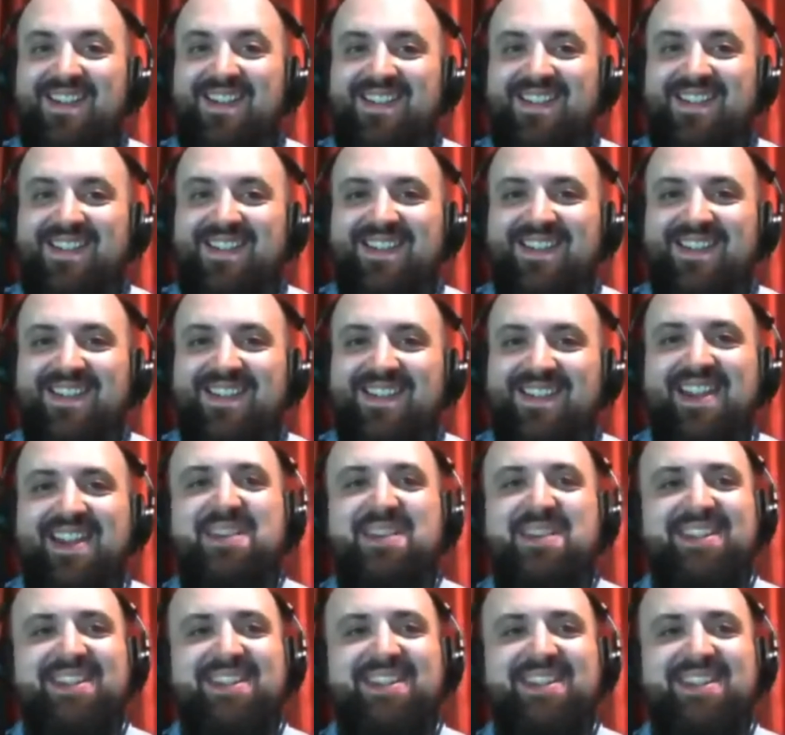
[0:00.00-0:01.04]
oh, can't
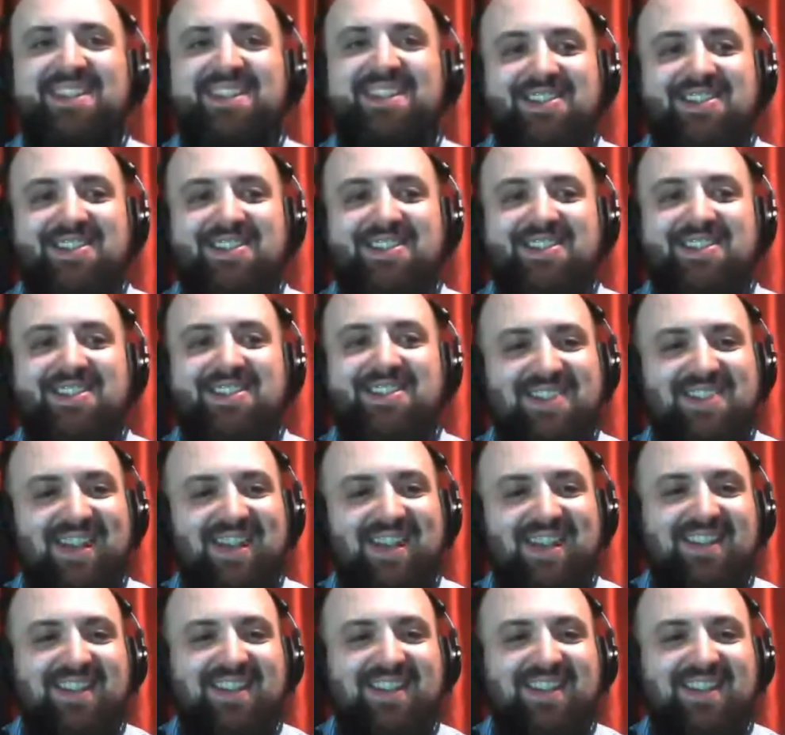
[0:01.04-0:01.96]
wait to hear your negative.